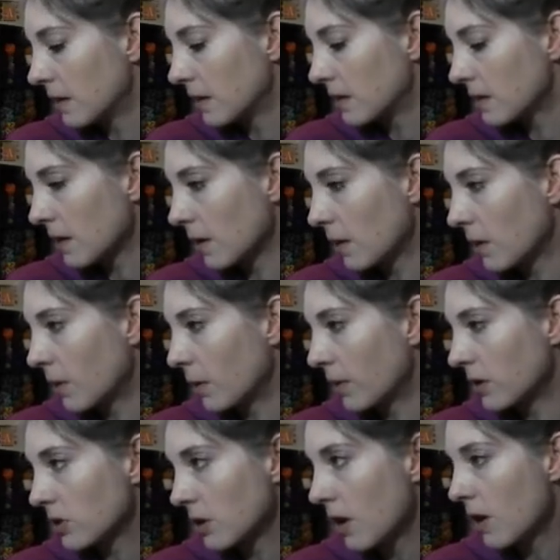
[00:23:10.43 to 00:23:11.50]
So
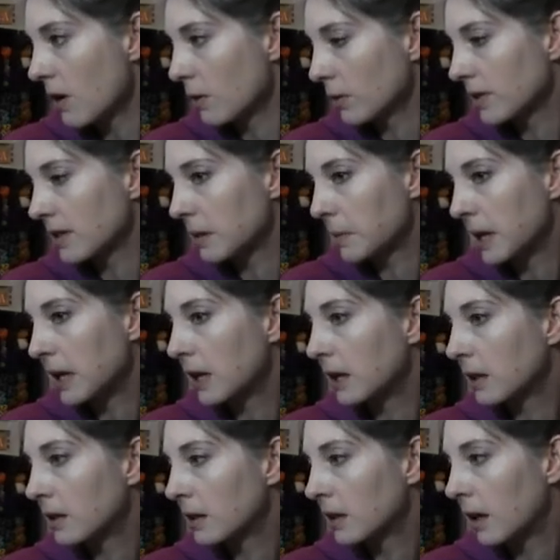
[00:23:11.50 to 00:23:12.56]
the shawl was the main